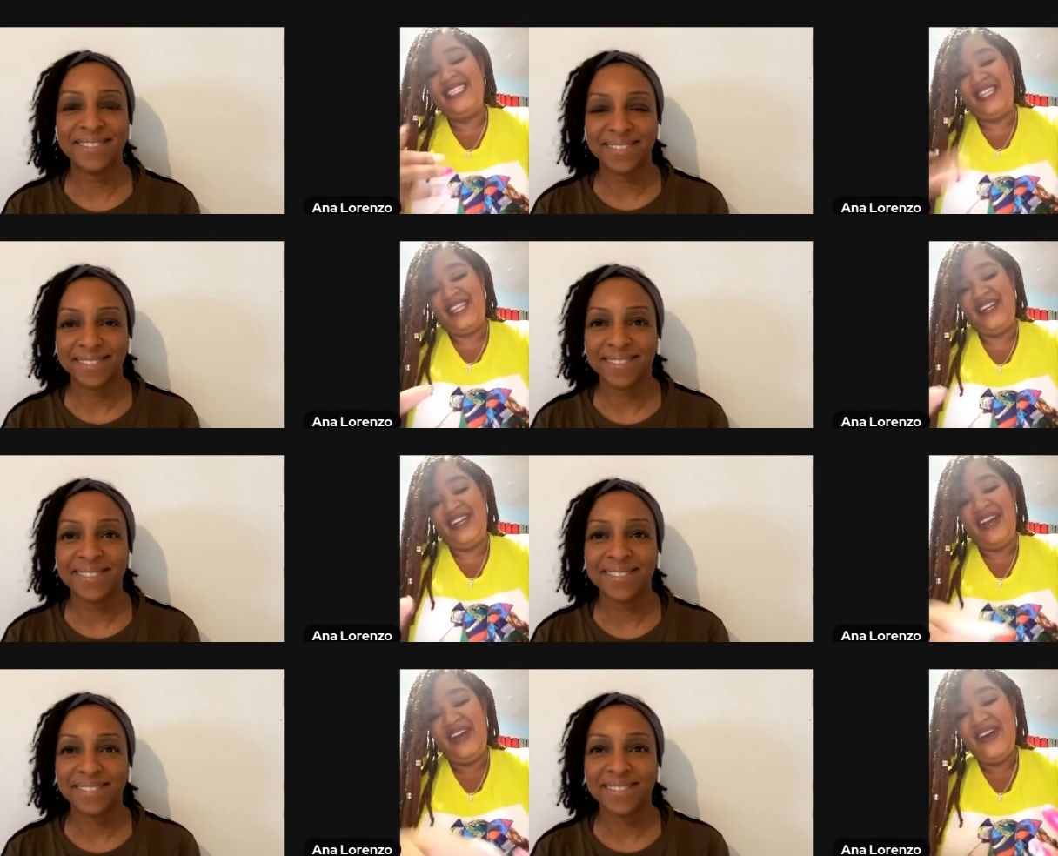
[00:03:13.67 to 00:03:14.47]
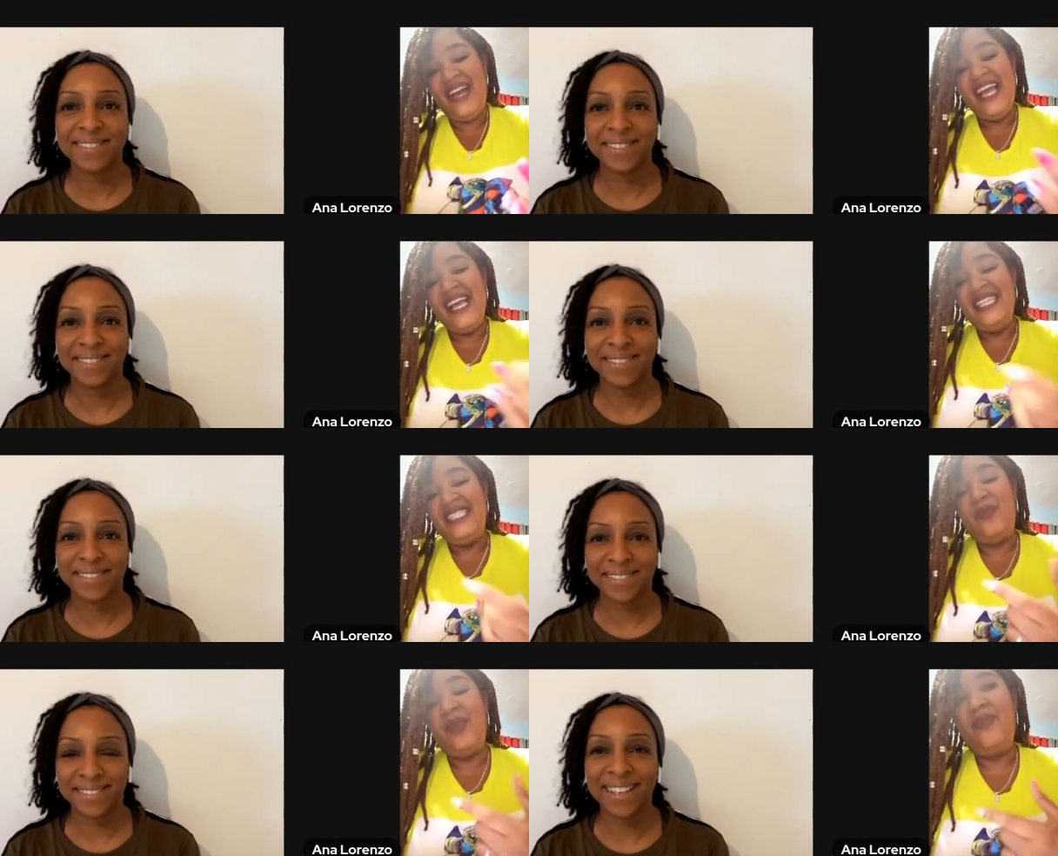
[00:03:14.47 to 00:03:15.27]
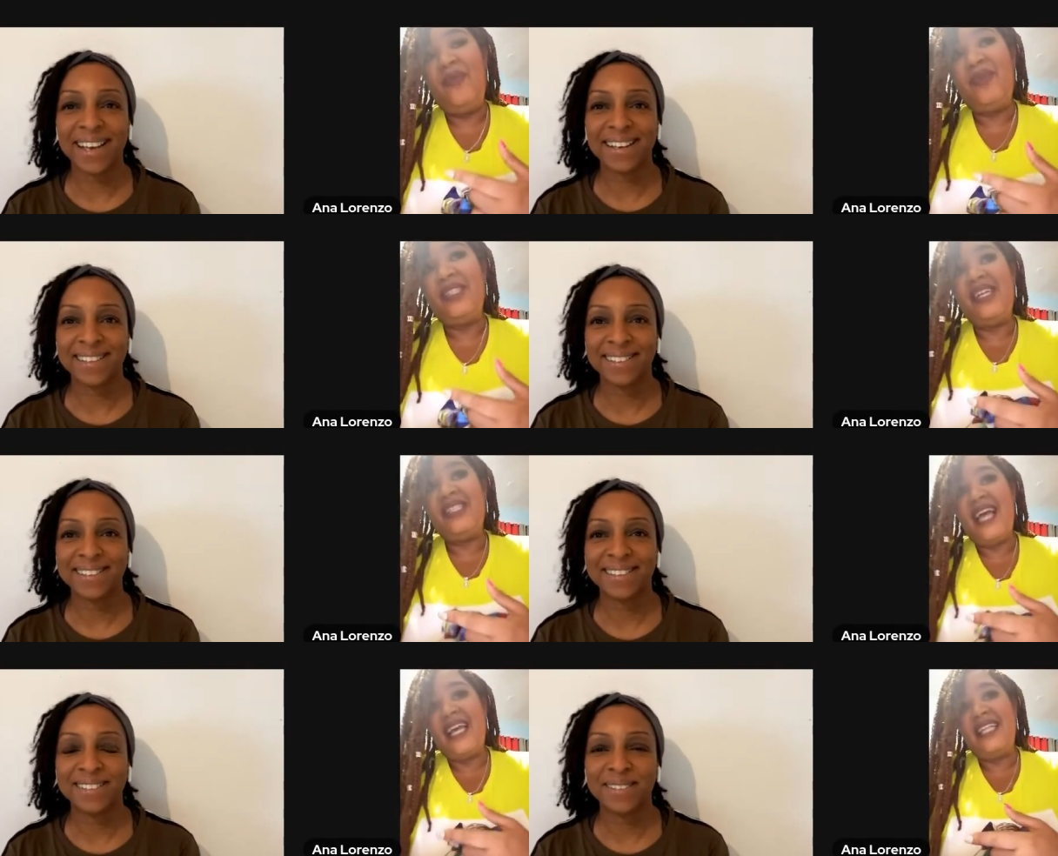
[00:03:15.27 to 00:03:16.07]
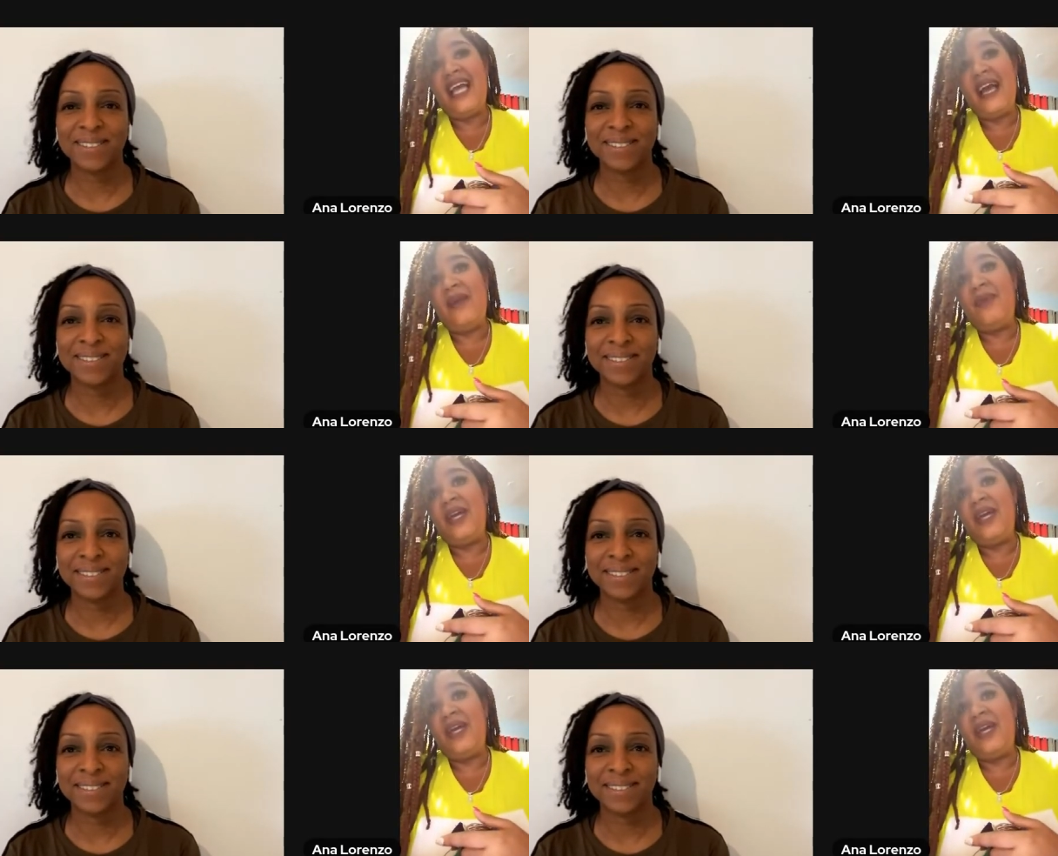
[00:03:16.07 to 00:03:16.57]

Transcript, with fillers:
Speaker 1: you know so many people yeah. don't like that.